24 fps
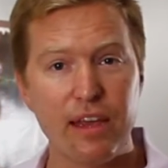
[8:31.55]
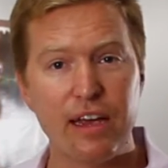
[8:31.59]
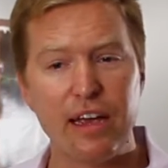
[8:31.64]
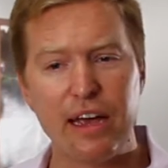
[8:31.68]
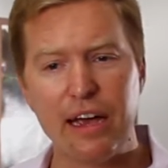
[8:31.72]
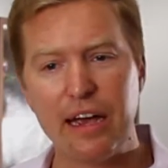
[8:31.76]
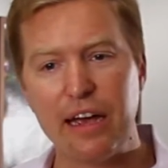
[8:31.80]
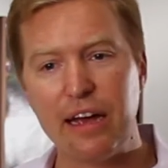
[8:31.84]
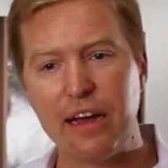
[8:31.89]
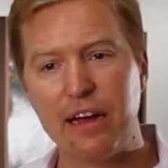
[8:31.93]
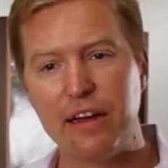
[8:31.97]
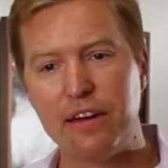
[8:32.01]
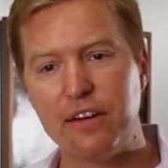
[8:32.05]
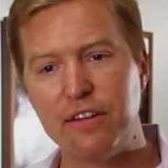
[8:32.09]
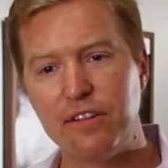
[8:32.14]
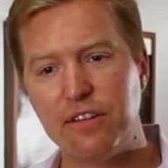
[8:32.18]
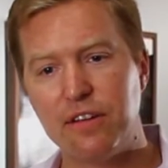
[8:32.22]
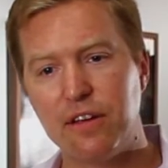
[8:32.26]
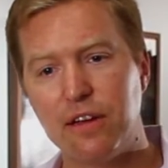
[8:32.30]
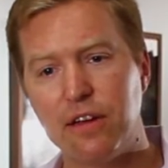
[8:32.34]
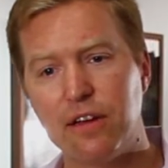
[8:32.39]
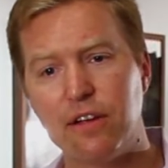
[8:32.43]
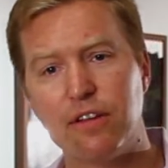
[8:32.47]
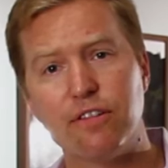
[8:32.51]
and
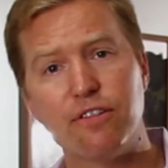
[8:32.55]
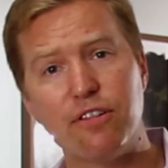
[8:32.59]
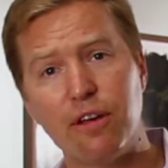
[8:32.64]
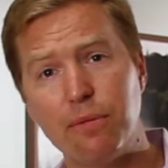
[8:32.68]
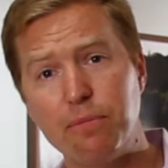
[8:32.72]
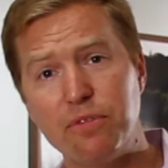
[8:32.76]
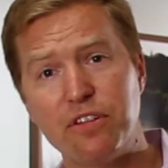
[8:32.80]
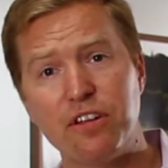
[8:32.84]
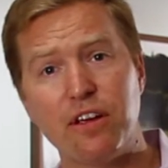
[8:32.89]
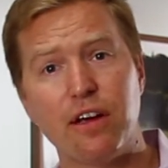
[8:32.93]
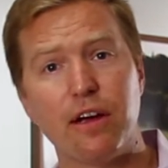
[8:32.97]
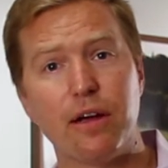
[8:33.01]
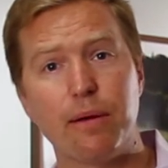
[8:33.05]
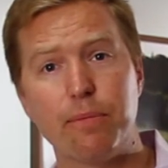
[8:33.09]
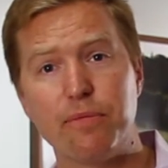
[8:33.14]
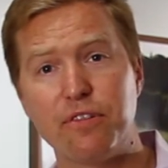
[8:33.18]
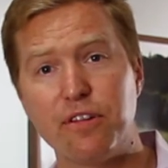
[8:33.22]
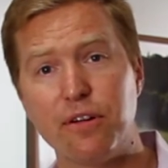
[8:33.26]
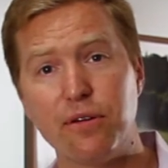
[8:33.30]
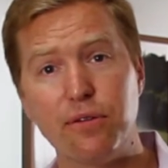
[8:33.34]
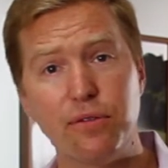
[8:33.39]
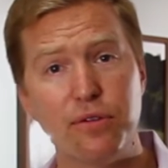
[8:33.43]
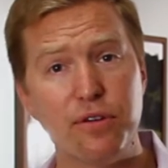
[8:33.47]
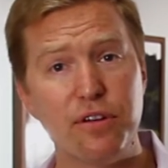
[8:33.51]
sometimes
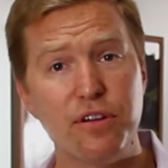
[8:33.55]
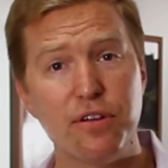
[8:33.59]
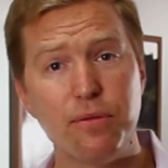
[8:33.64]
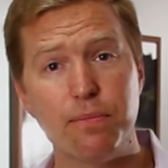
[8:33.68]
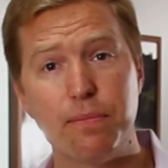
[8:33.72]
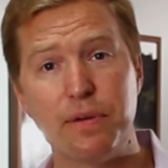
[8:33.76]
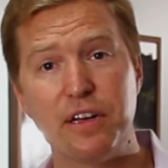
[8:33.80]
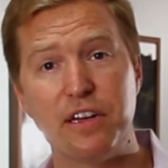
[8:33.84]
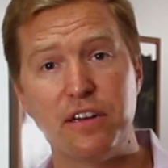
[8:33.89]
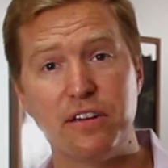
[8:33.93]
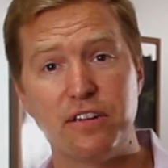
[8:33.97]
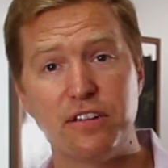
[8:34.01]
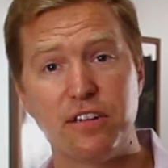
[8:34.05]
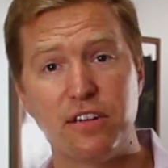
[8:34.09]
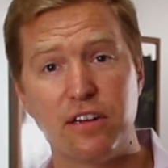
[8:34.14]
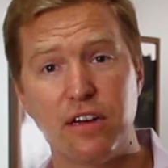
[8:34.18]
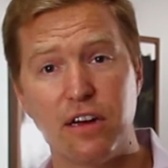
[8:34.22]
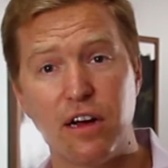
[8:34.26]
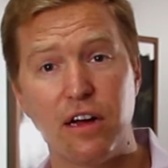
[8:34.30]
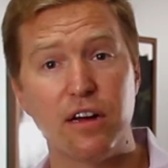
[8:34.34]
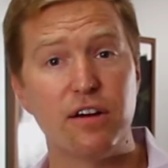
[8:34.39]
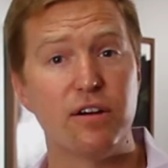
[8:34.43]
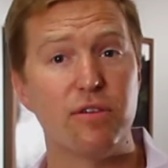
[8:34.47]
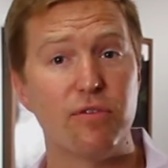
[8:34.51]
a little bit
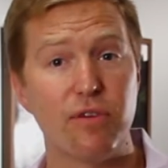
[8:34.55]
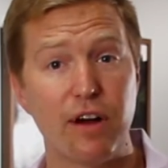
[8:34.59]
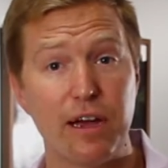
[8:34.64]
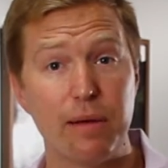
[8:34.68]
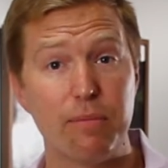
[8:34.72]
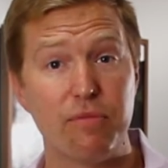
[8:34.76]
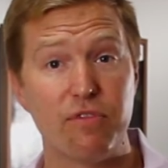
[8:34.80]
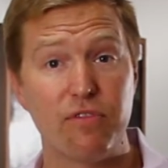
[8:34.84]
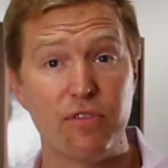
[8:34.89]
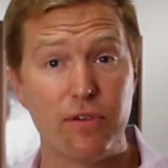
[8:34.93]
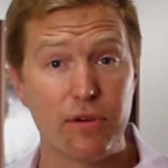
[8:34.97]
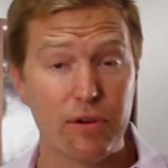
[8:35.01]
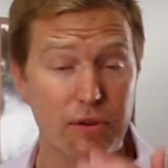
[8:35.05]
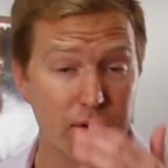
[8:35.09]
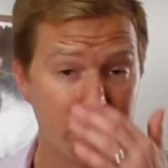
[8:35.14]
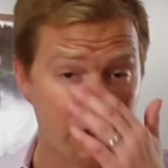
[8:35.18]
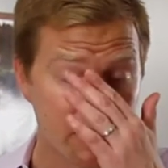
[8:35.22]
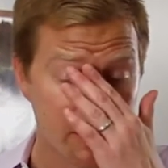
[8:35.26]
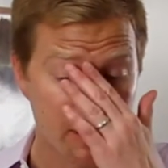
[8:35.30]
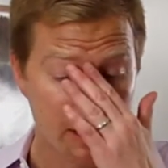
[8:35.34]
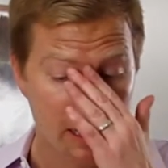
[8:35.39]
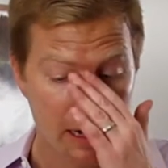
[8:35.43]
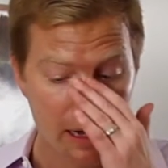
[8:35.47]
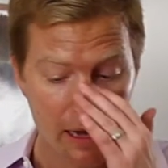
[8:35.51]
underripe fruit.
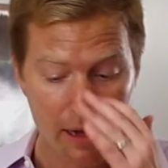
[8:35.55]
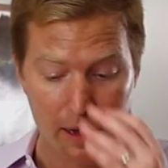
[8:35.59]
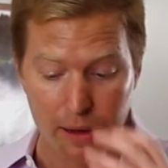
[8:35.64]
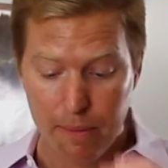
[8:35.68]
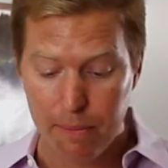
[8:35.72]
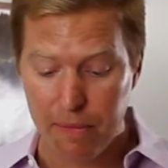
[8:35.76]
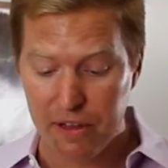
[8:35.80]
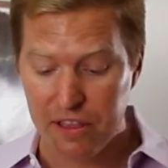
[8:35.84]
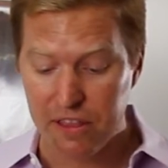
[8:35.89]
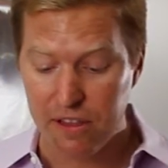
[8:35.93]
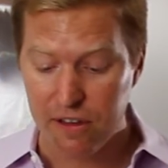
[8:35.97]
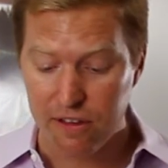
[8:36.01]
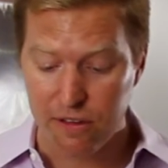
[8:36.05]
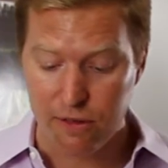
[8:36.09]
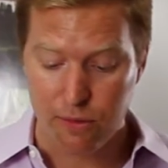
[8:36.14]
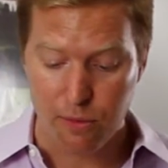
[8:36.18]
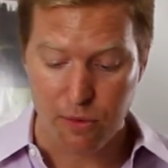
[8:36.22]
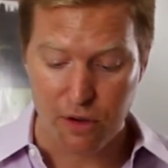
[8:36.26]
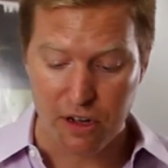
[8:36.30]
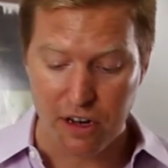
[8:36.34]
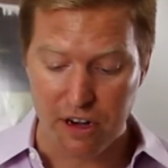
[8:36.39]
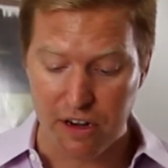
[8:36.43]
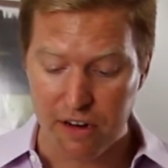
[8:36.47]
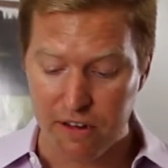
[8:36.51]
But this
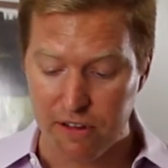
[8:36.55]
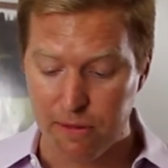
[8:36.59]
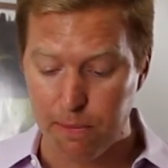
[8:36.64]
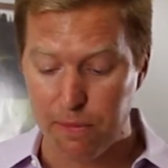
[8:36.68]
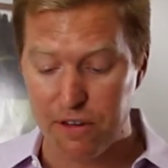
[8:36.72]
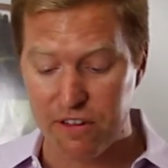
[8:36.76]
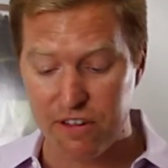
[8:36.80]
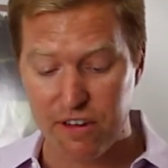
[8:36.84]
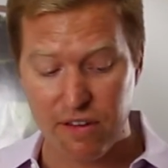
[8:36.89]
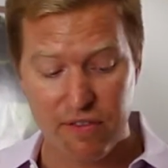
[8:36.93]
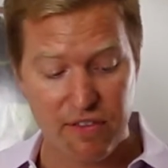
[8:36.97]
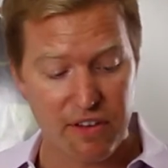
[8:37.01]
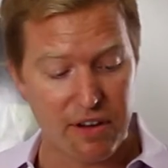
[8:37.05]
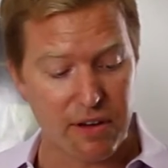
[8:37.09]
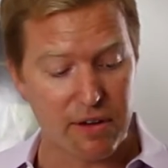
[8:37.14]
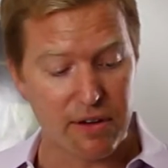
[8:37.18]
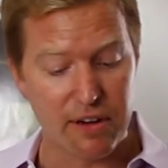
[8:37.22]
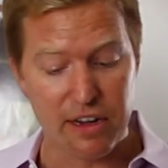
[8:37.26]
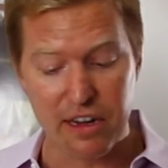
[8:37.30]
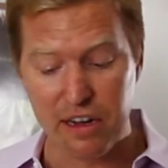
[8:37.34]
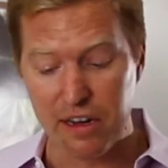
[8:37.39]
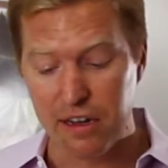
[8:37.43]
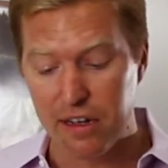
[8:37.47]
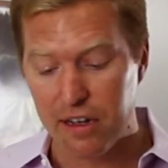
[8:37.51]
one
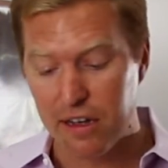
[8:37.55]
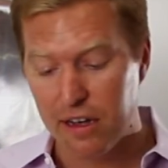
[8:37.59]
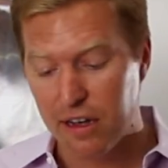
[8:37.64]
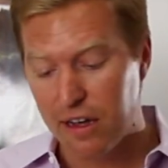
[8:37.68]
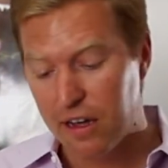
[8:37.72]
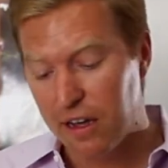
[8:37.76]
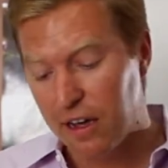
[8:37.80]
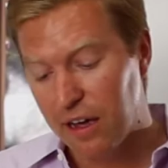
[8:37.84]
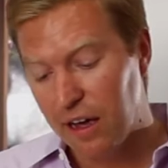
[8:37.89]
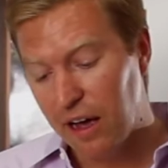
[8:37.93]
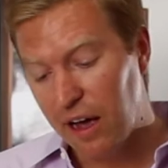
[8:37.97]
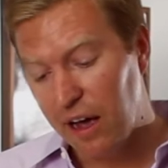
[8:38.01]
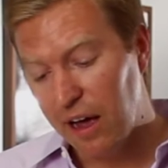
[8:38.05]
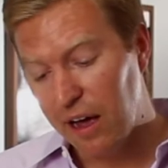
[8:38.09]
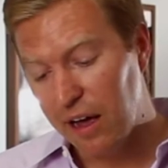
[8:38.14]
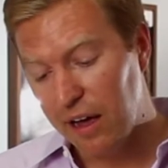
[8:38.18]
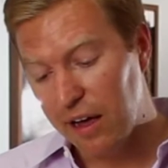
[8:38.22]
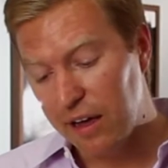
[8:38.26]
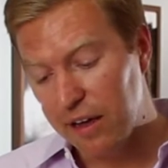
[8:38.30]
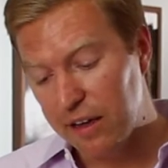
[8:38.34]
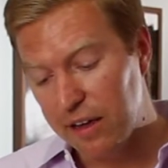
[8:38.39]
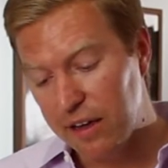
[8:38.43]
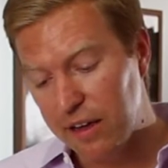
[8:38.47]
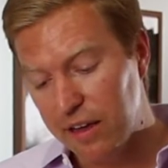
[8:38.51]
specifically
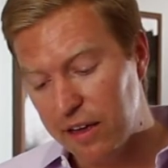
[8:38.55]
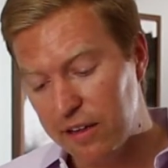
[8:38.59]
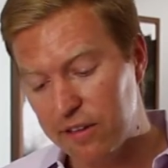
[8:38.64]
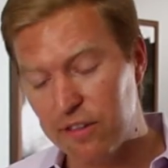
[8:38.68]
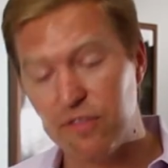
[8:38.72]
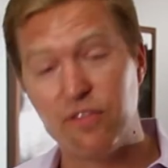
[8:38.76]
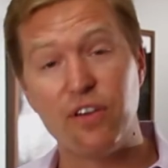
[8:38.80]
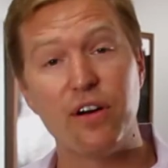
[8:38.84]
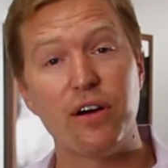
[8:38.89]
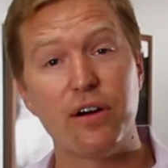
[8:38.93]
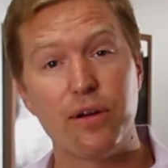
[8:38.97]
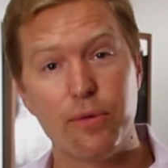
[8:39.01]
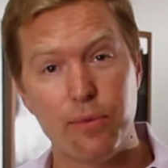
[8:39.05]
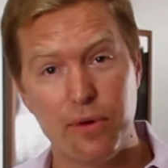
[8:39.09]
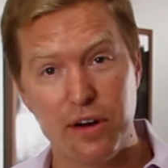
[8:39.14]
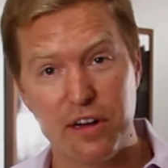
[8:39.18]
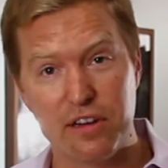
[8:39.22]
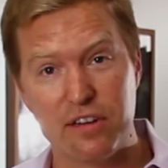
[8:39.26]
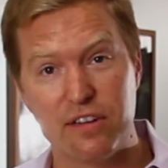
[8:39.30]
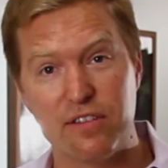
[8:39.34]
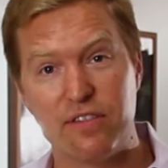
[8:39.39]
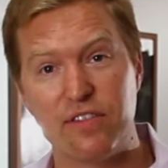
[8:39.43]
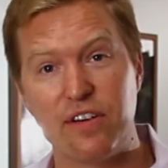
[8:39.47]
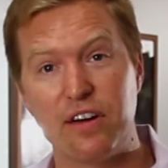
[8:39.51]
is very well
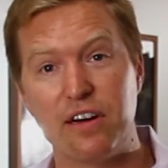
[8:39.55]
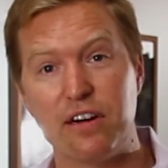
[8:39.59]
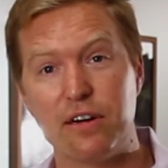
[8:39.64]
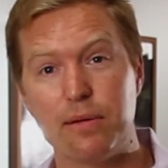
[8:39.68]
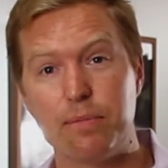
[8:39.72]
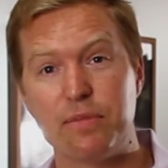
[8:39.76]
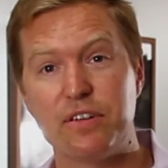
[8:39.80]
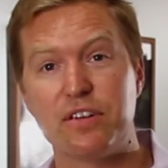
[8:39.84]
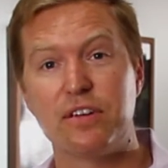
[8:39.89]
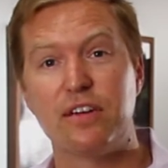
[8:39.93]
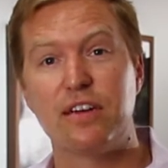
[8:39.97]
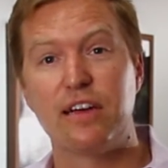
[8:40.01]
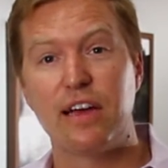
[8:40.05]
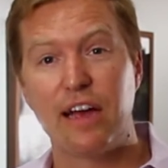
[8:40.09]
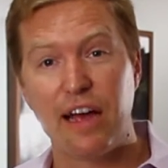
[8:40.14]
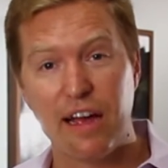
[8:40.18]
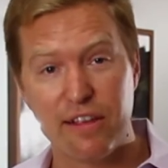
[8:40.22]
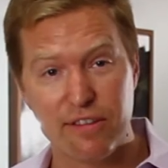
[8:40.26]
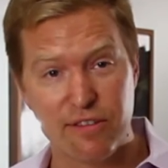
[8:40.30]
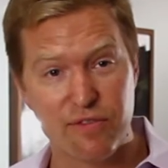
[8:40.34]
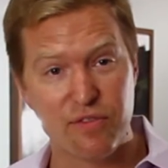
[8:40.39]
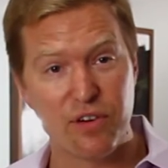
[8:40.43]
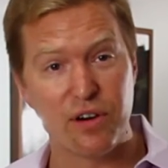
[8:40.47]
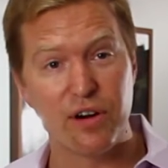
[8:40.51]
developed,
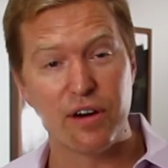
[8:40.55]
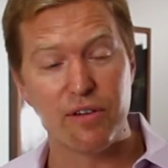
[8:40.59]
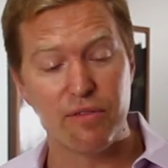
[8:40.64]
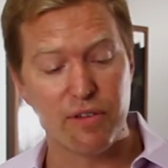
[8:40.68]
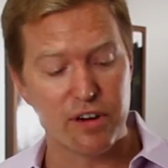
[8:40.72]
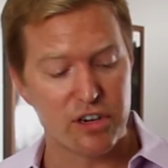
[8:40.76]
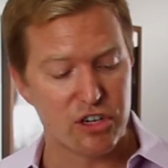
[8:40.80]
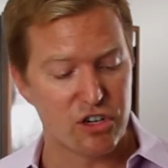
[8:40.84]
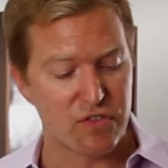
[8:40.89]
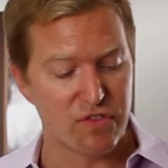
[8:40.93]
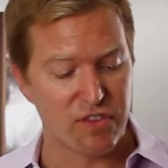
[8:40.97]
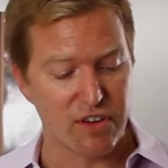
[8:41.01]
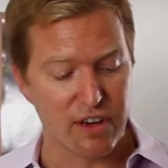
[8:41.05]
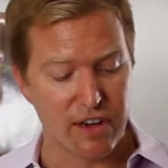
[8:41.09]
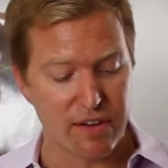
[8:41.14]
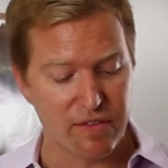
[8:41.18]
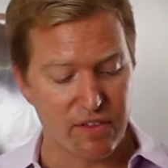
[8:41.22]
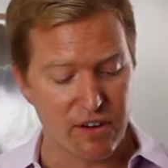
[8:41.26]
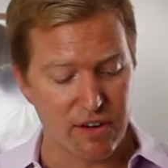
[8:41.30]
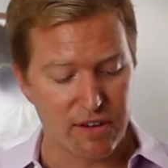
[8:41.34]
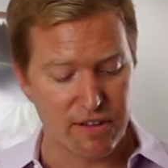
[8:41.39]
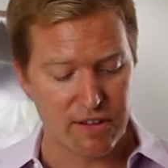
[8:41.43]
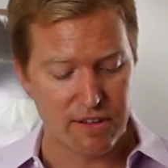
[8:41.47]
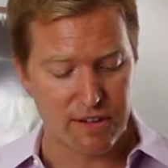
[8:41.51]
has very rich
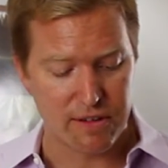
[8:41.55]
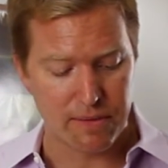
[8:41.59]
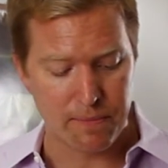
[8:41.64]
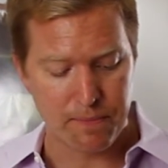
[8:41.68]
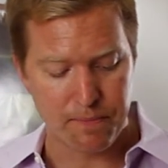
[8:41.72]
flavors.